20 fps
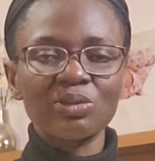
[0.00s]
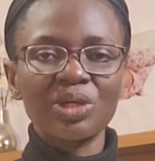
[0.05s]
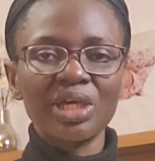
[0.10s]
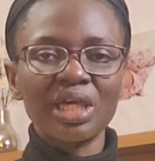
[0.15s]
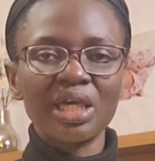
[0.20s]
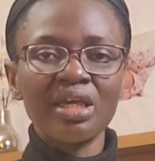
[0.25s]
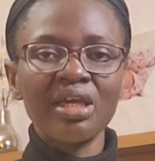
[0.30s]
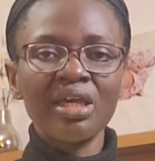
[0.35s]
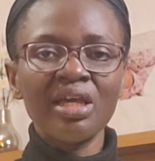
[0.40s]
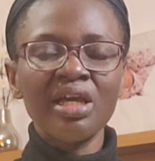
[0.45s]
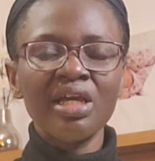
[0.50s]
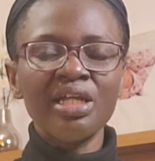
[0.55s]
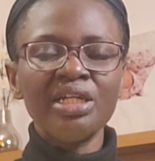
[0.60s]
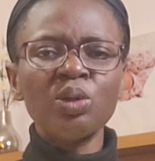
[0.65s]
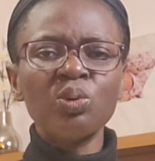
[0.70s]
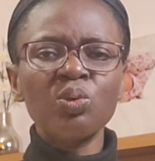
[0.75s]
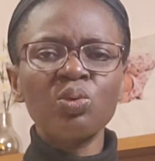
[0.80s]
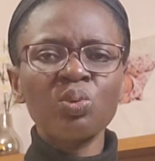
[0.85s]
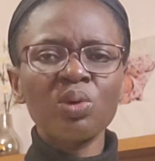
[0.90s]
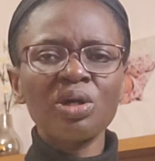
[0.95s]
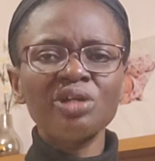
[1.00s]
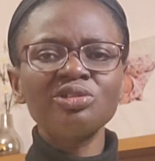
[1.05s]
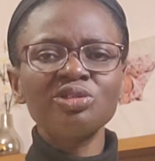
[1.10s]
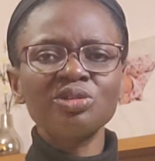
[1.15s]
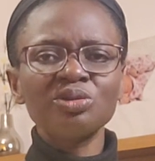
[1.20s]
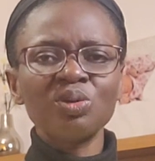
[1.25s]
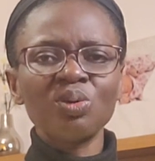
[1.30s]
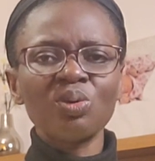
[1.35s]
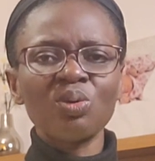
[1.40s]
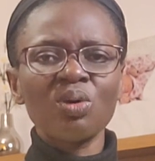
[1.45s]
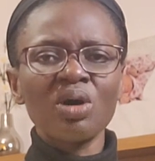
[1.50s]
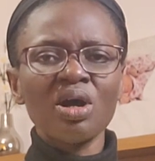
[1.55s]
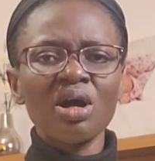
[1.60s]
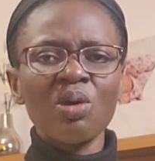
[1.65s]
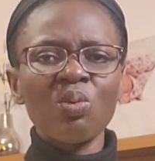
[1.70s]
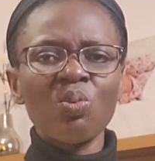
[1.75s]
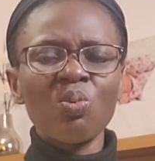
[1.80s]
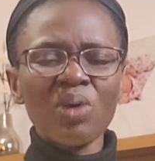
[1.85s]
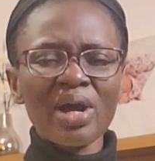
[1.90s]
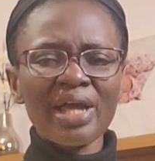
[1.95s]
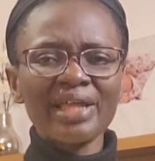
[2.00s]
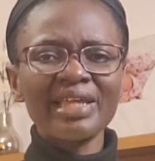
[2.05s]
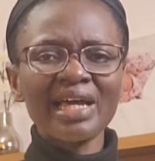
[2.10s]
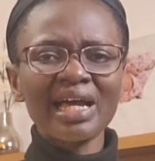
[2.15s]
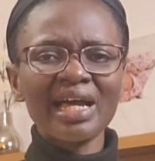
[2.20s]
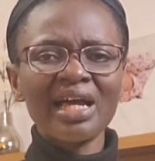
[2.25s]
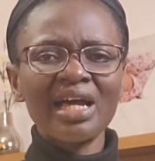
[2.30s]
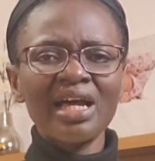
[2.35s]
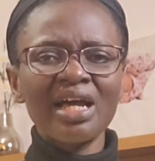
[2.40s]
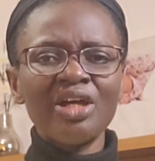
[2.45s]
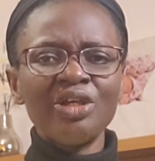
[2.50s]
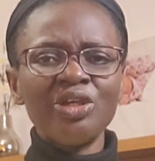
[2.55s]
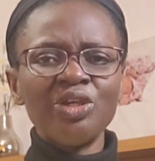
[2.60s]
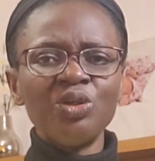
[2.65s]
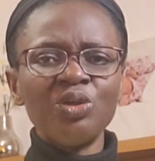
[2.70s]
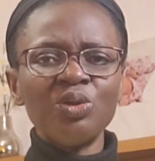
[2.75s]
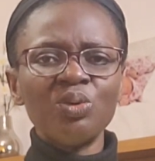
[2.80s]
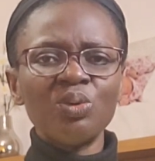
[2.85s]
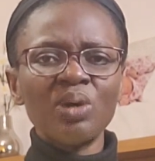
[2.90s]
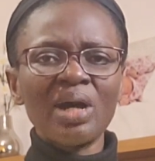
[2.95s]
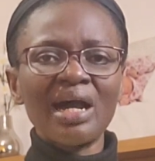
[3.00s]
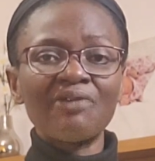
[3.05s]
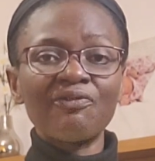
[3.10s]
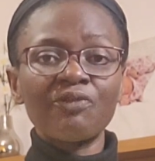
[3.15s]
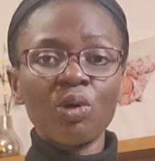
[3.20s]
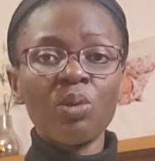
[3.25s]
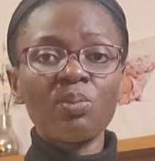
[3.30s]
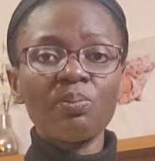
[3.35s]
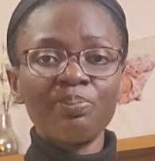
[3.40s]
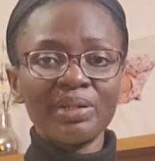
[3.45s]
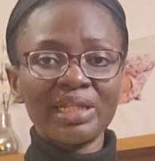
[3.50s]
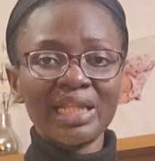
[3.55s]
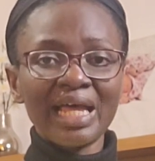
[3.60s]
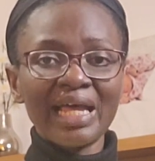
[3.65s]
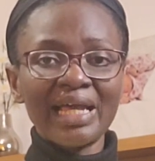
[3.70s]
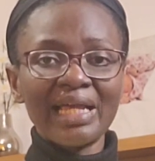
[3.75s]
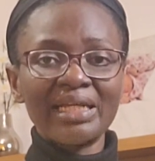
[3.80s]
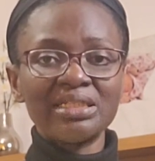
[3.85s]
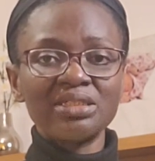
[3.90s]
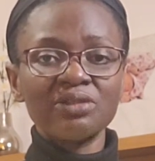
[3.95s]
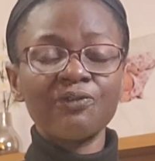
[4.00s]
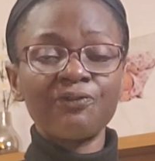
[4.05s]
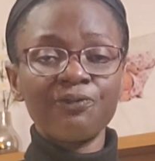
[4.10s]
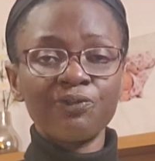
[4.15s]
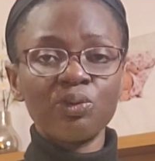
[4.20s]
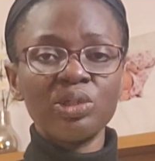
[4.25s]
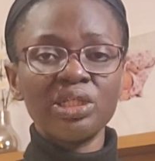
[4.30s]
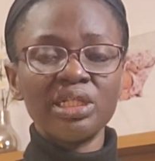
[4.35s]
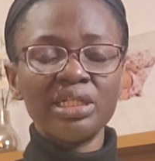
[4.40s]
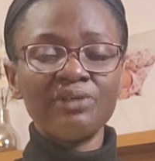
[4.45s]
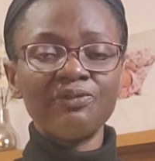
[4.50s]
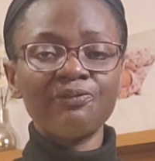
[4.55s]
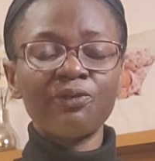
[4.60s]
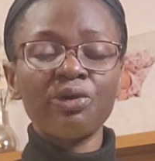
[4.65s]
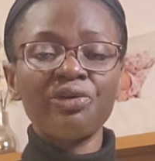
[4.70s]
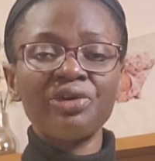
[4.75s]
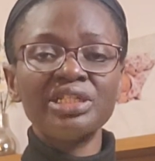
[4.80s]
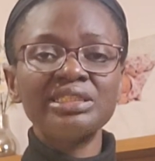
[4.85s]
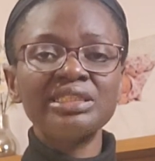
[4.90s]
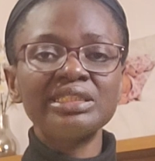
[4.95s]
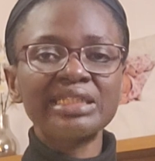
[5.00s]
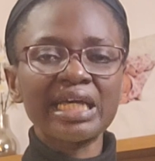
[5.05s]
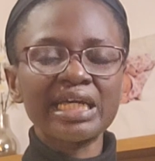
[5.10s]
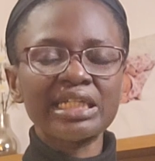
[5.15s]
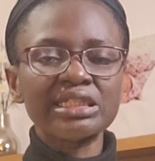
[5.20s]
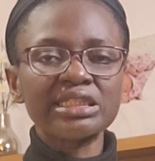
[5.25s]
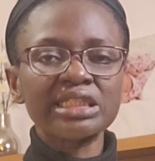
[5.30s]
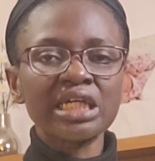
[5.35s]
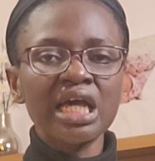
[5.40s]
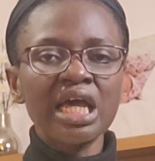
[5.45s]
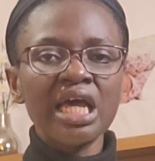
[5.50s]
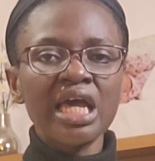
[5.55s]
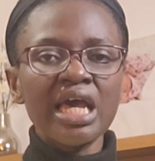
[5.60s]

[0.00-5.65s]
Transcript: Okay, they would want to know whether you have complied fully. For instance,